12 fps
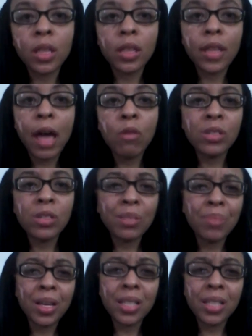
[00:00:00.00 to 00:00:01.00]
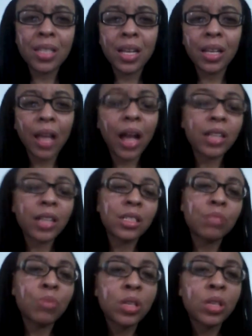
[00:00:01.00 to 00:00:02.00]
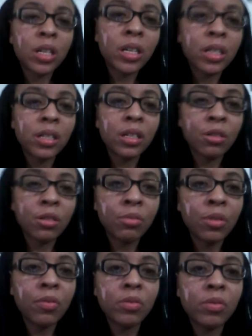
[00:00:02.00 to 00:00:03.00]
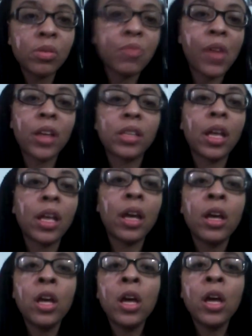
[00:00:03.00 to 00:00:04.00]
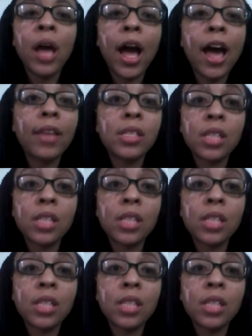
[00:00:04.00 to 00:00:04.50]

that was the biggest thing that I just really couldn't deal with, was the fact that I had to